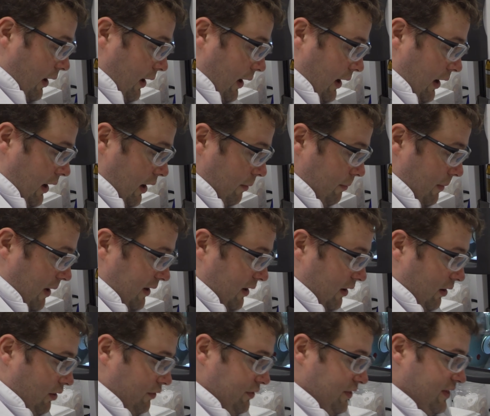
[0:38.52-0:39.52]
And a
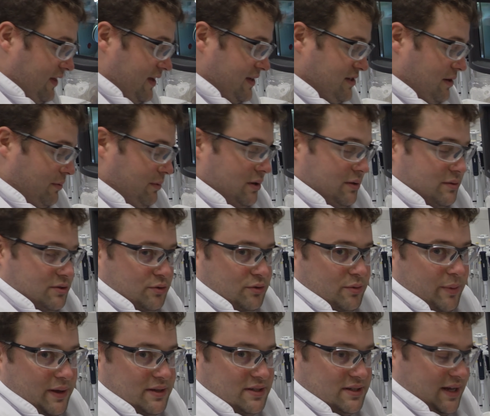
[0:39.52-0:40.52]
lot of the things that I'm going to talk
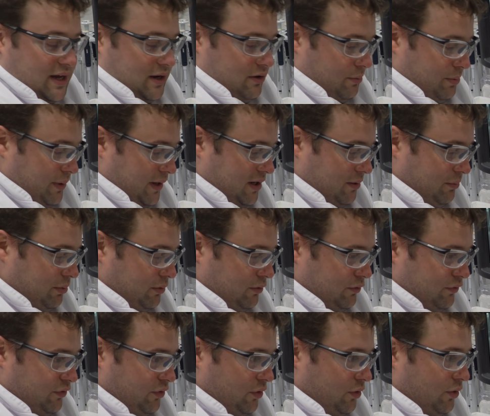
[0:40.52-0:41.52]
about today are applicable
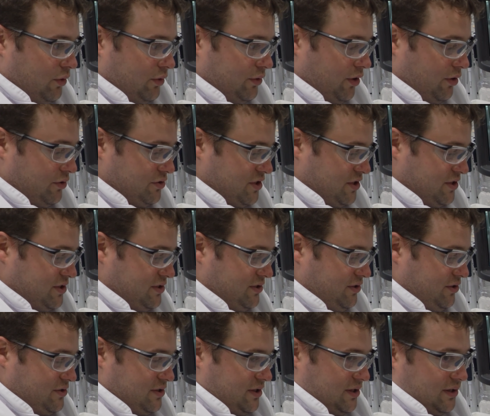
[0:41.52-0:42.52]
for not just
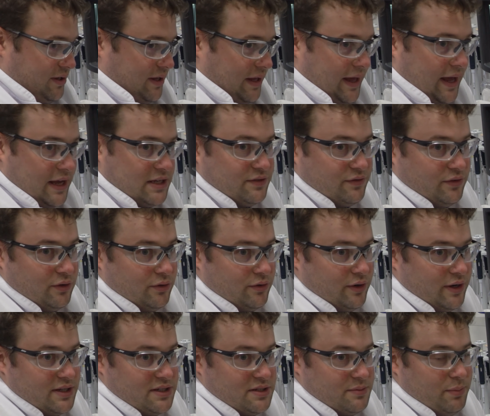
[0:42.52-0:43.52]
using HexAuFoil
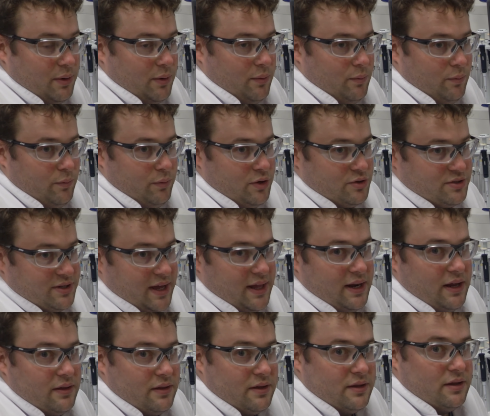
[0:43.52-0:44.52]
grids, but using
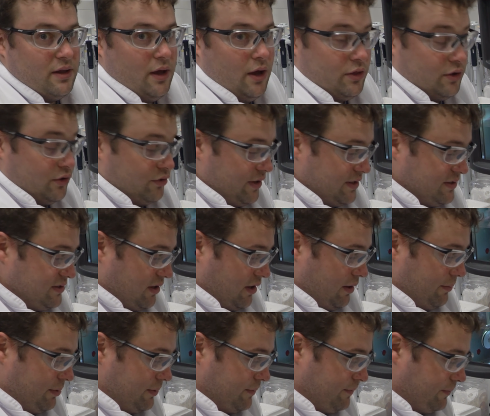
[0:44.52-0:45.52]
any other grid type.